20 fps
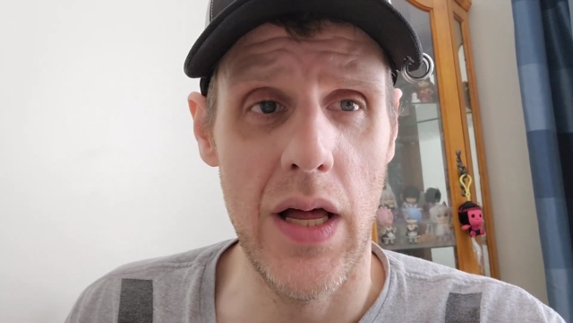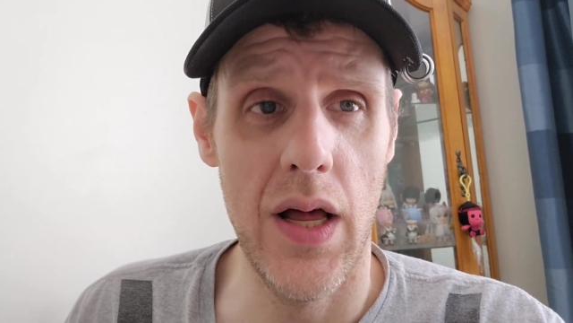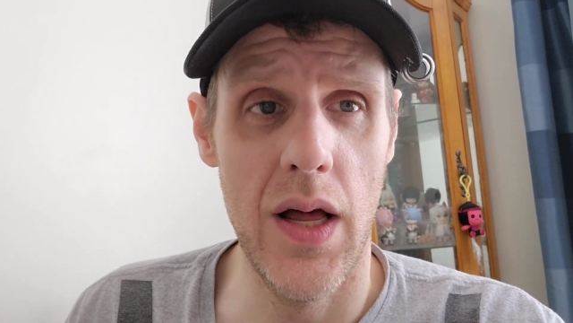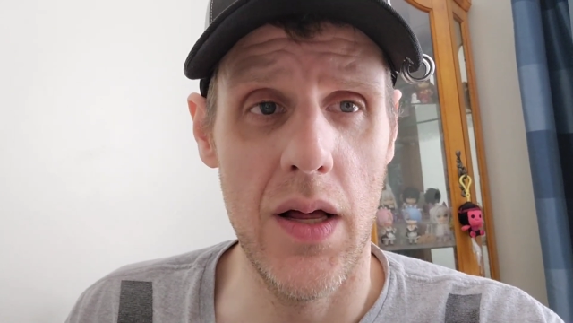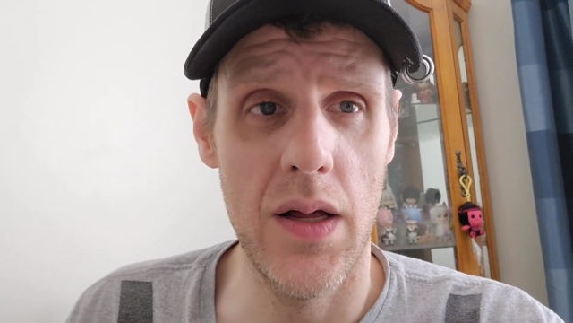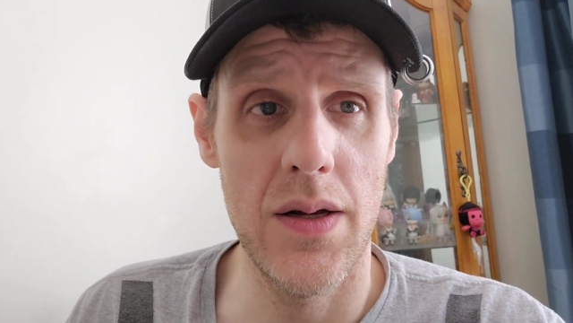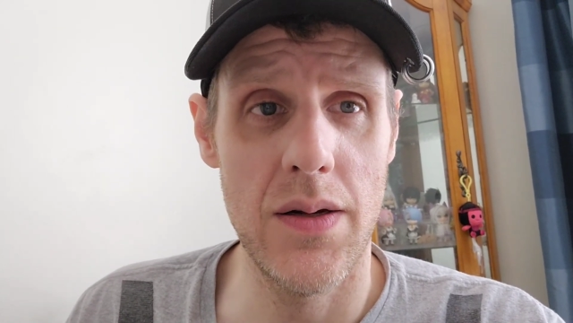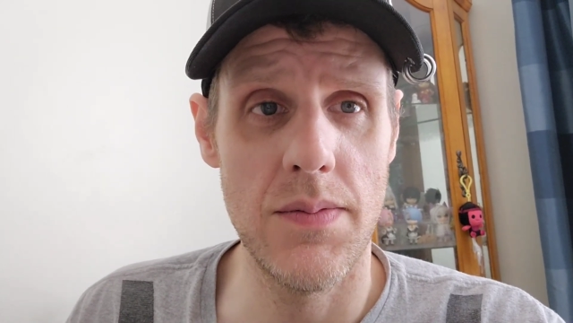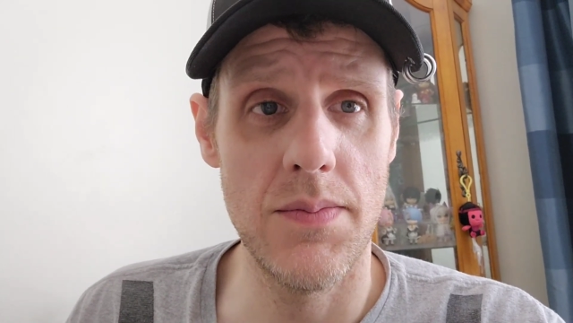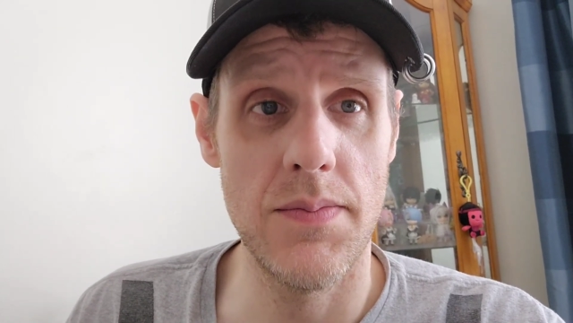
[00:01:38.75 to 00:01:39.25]

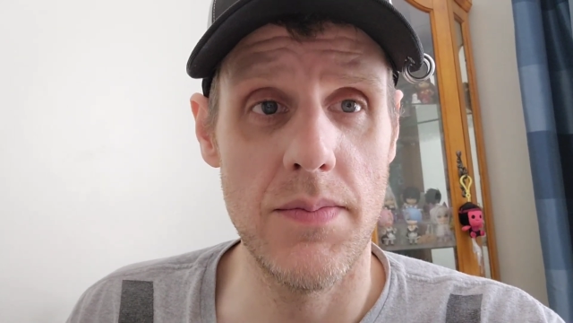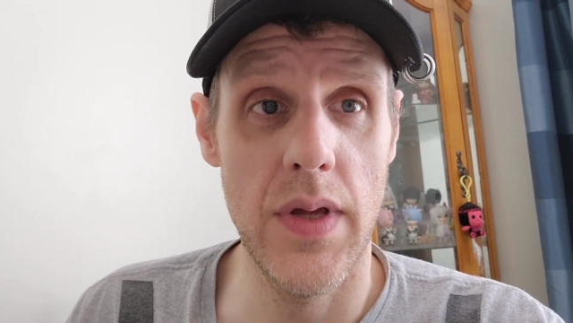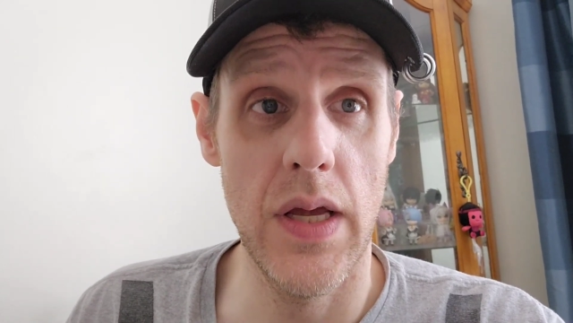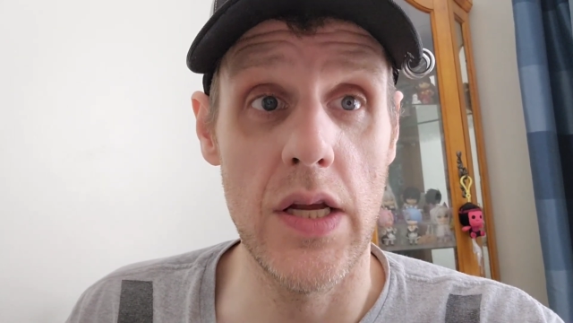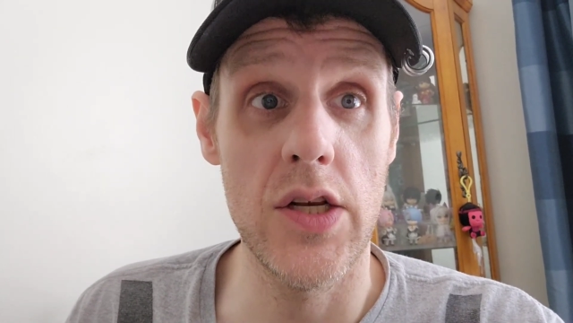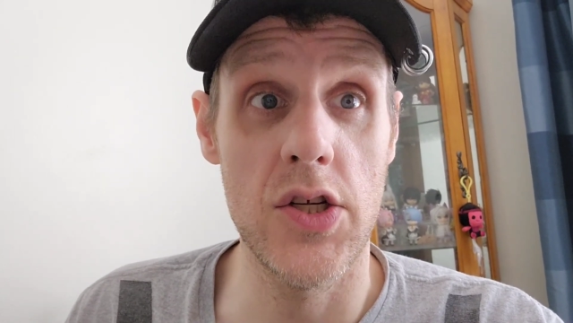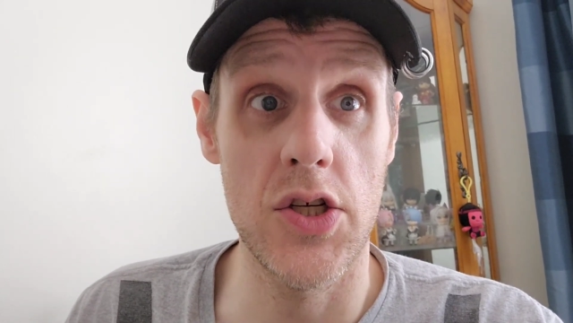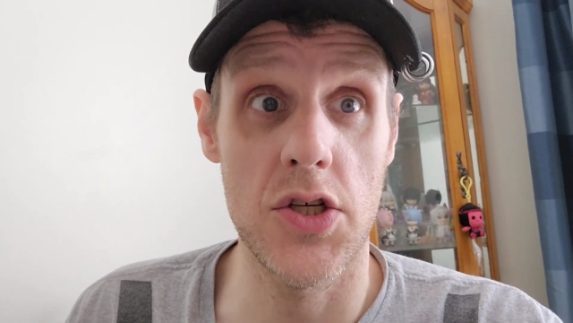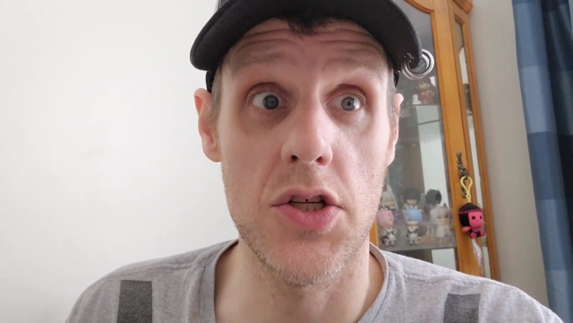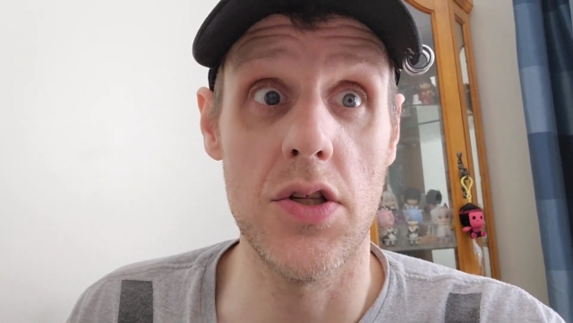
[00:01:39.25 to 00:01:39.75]

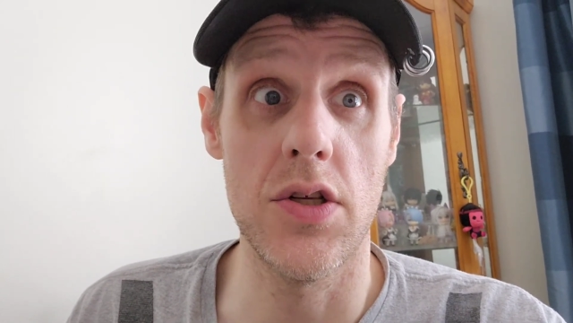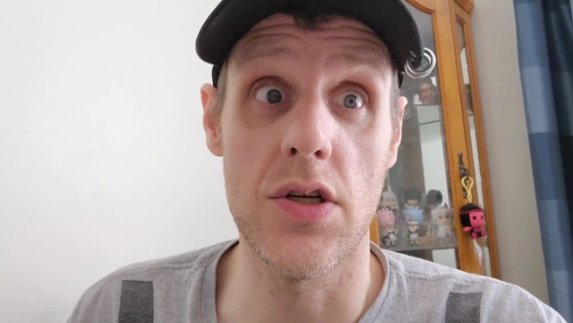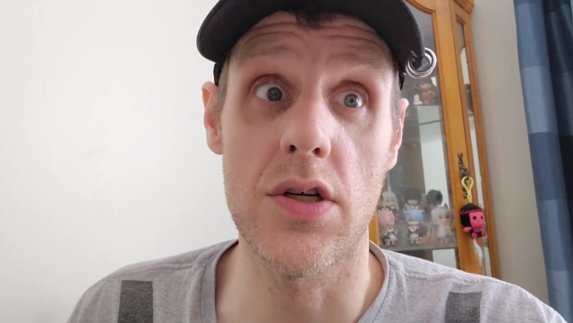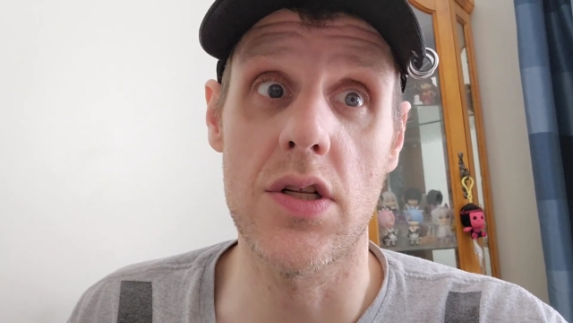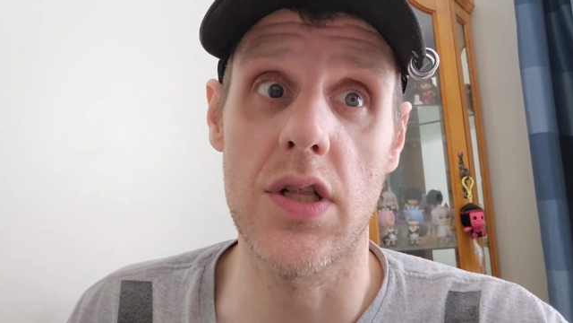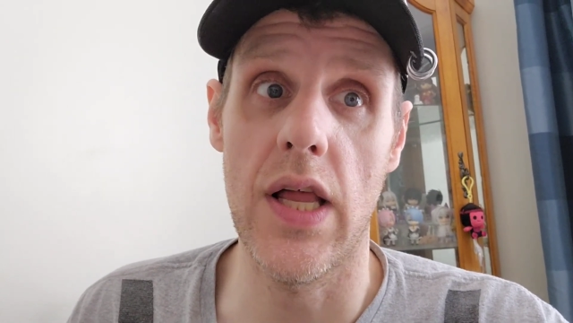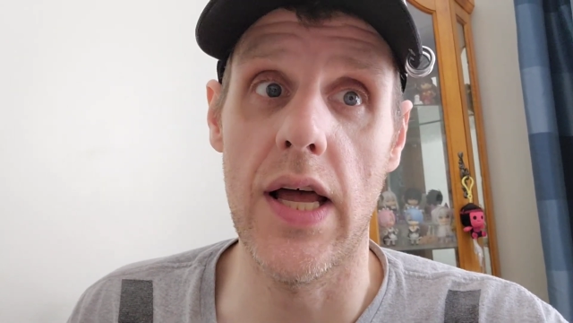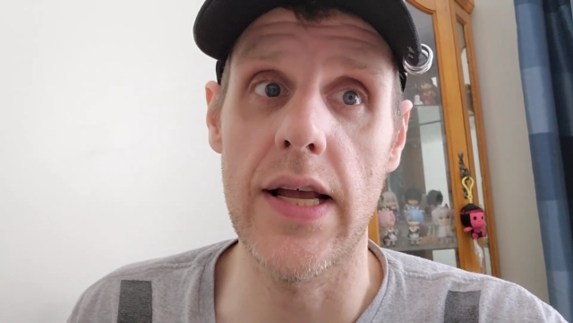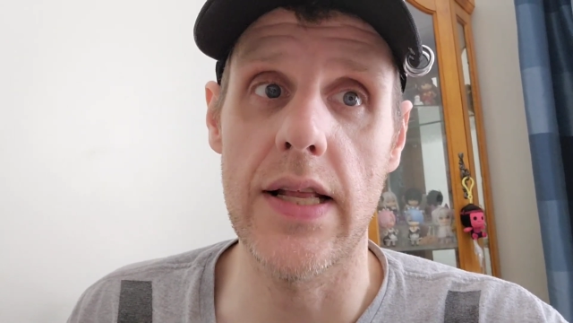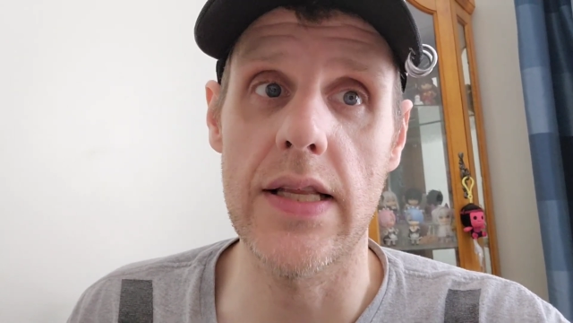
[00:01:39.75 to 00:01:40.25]
It just
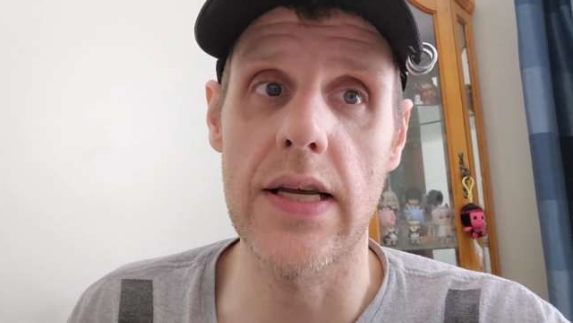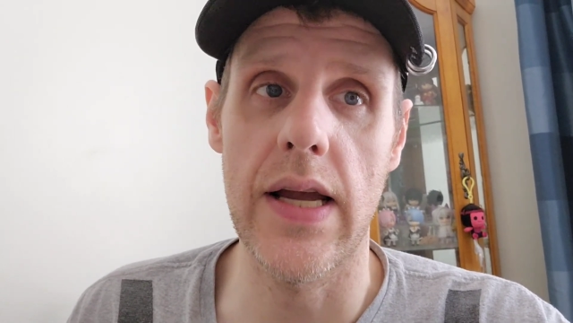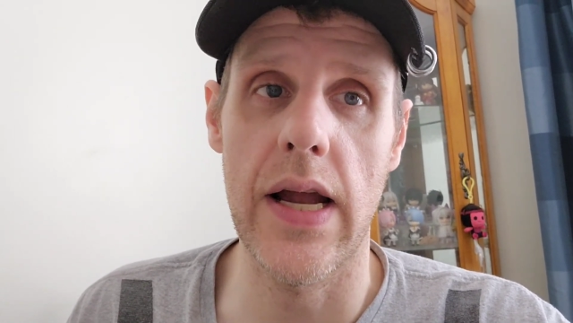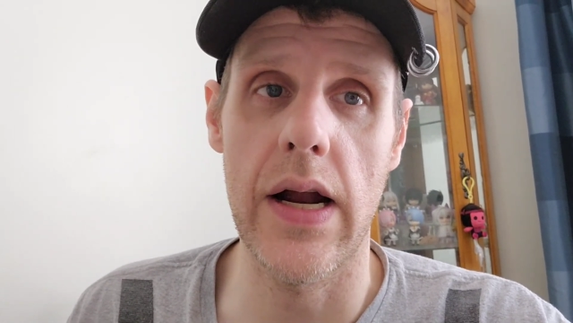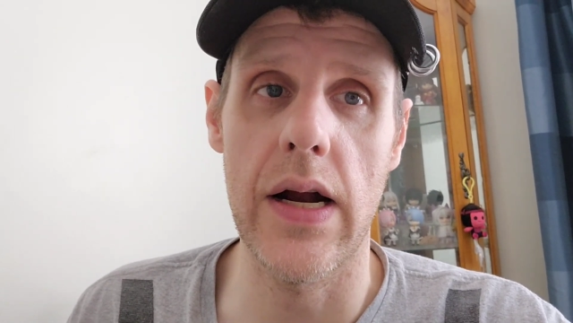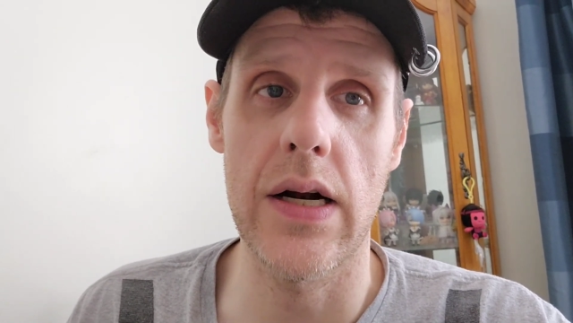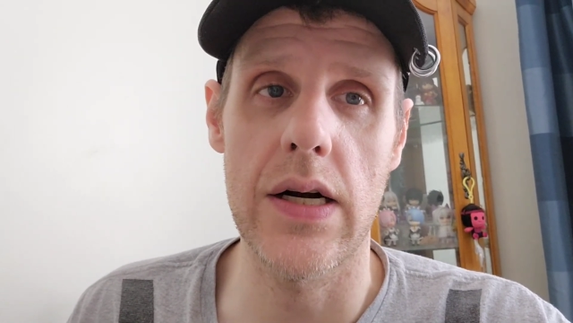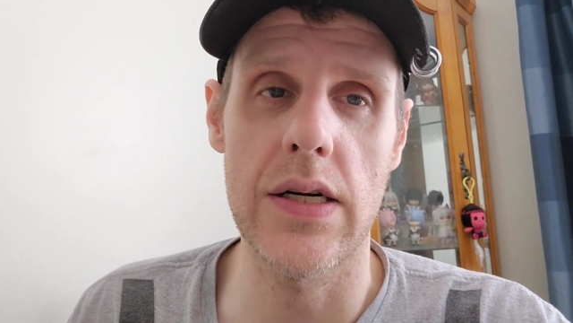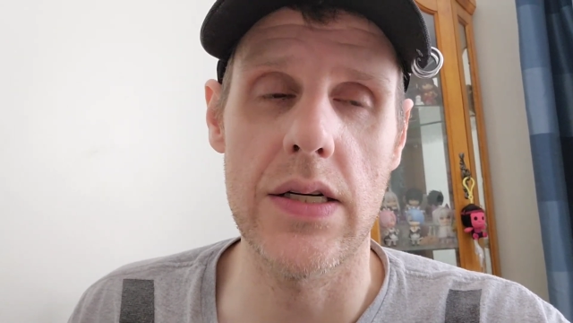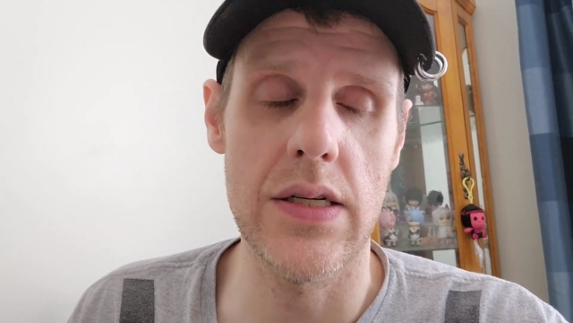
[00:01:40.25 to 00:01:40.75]
looked like the
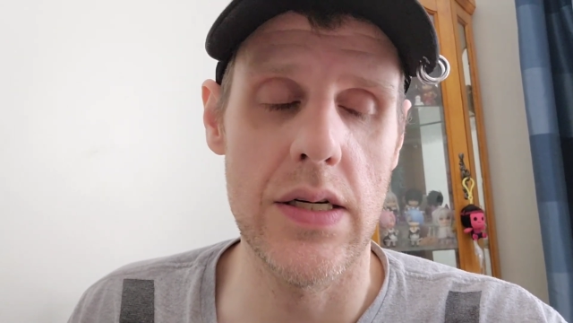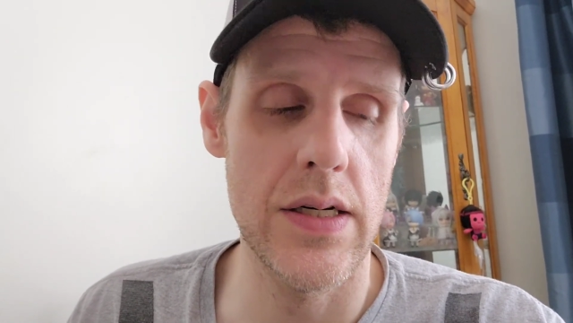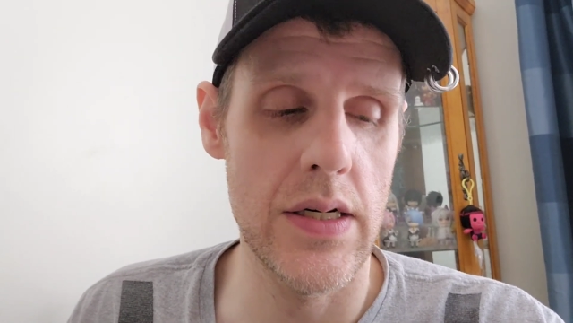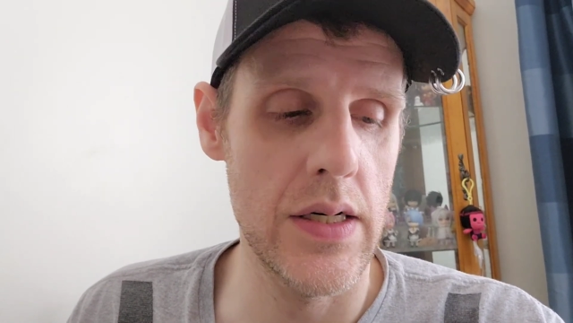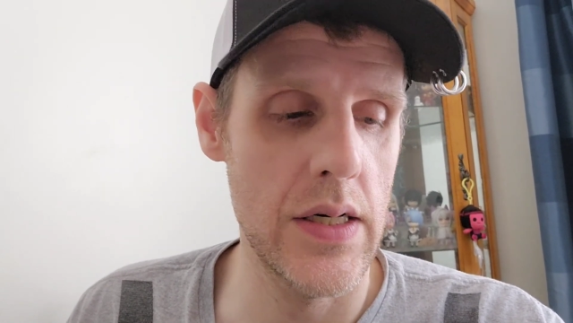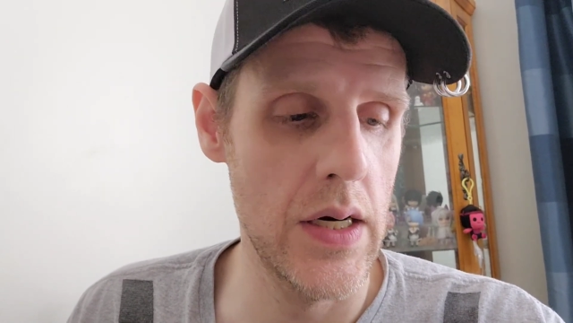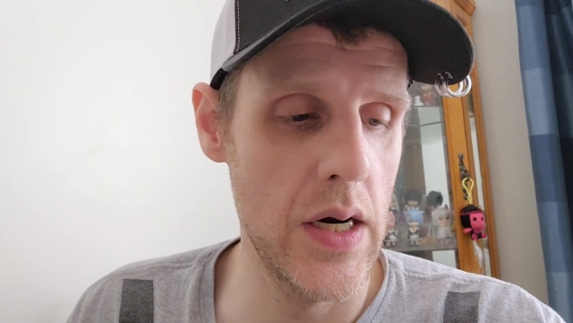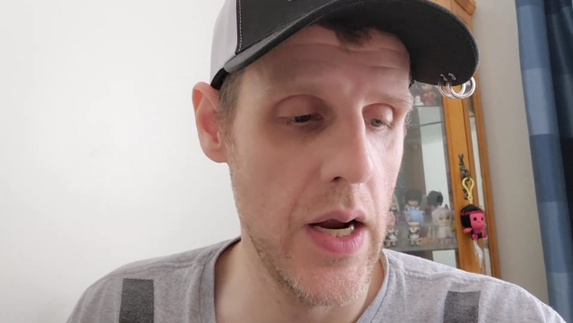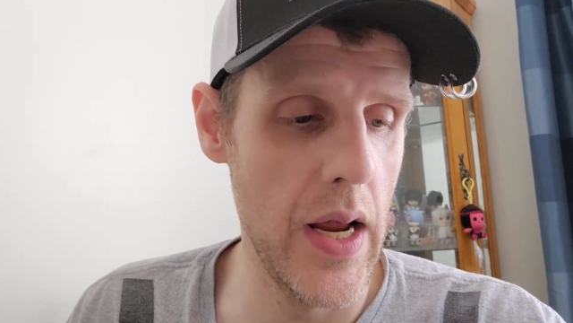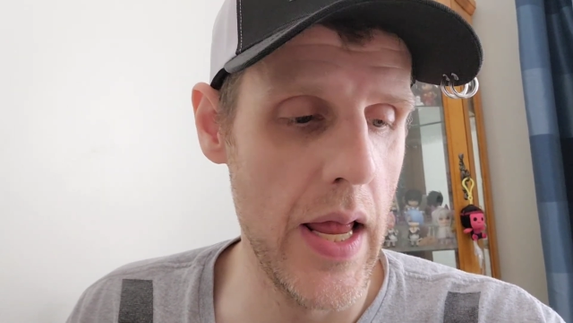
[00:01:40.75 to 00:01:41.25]

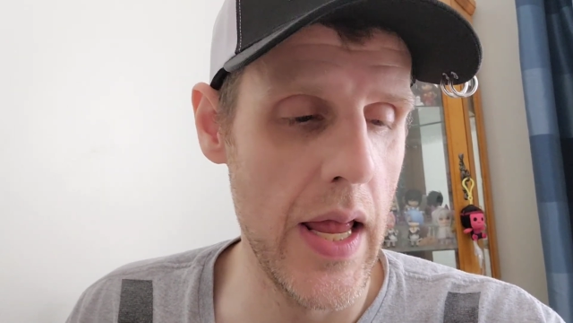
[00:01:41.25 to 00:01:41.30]
character,